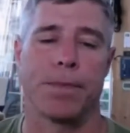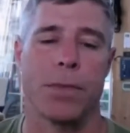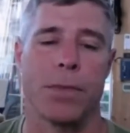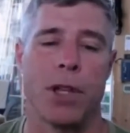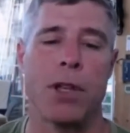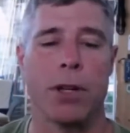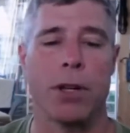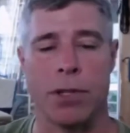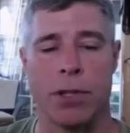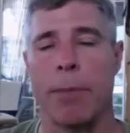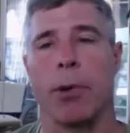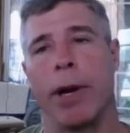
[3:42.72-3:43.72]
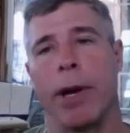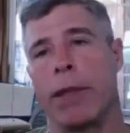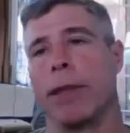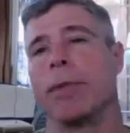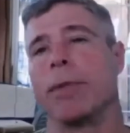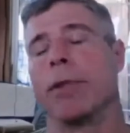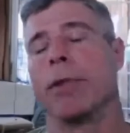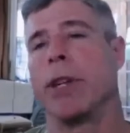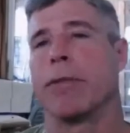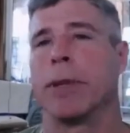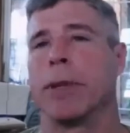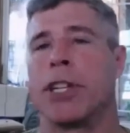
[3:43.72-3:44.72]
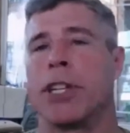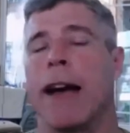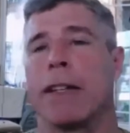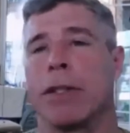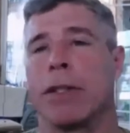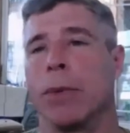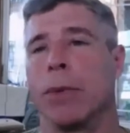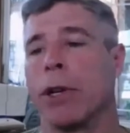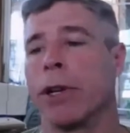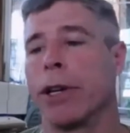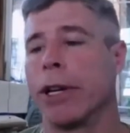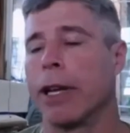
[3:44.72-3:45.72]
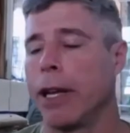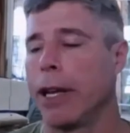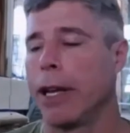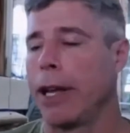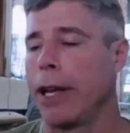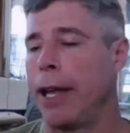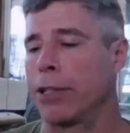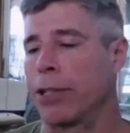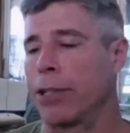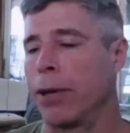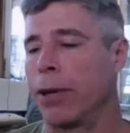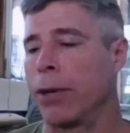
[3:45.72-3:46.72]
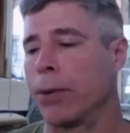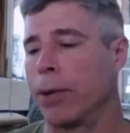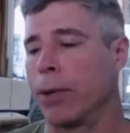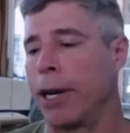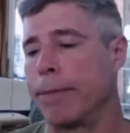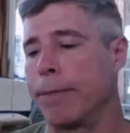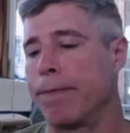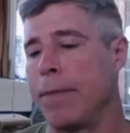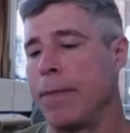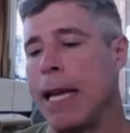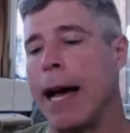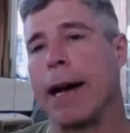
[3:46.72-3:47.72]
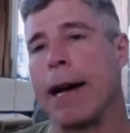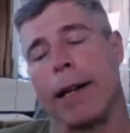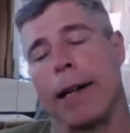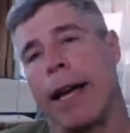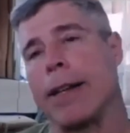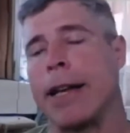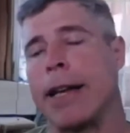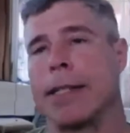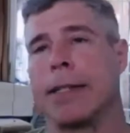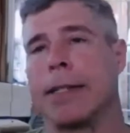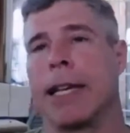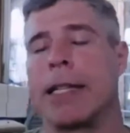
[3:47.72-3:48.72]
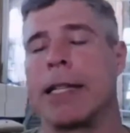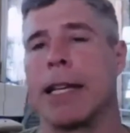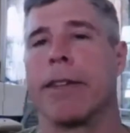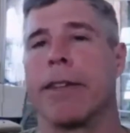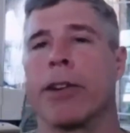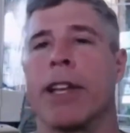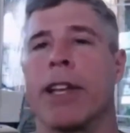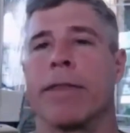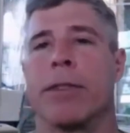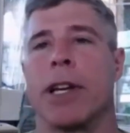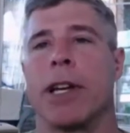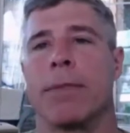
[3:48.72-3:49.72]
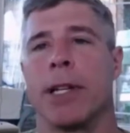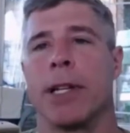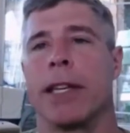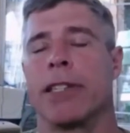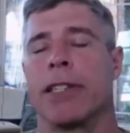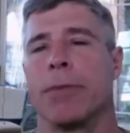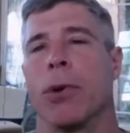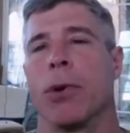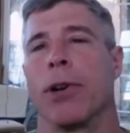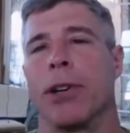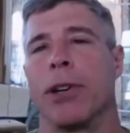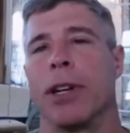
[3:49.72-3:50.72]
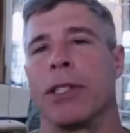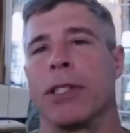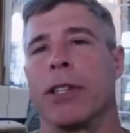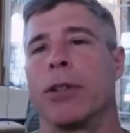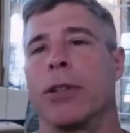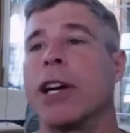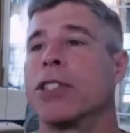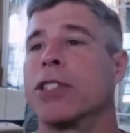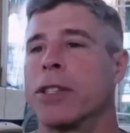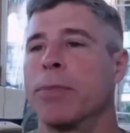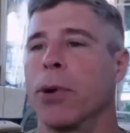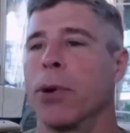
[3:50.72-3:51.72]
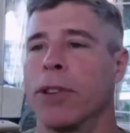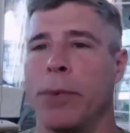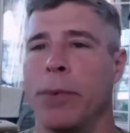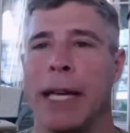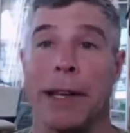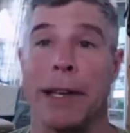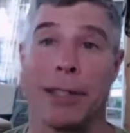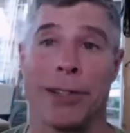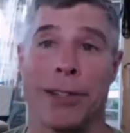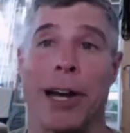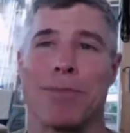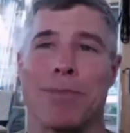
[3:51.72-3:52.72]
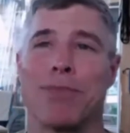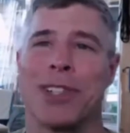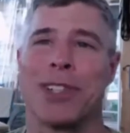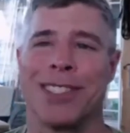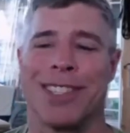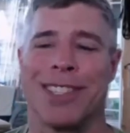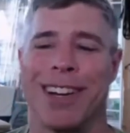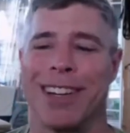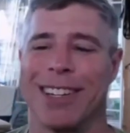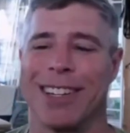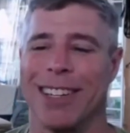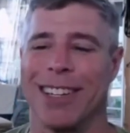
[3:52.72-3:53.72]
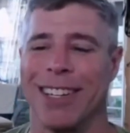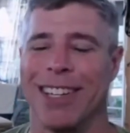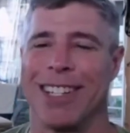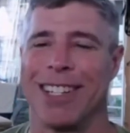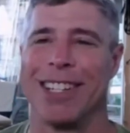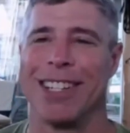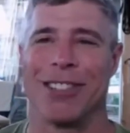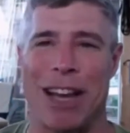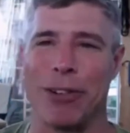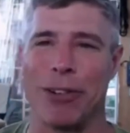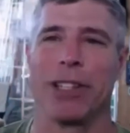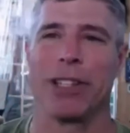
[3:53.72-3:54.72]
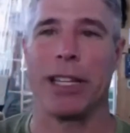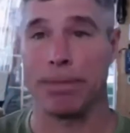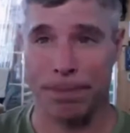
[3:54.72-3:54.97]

you know, separate the, the wheat from the chaff, as it were. And and so, um, yeah, I, I, like I said, I've heard that a few times, and I think it's important. It's a good question. It's important that we get it cleared up because, uh, you know, definitely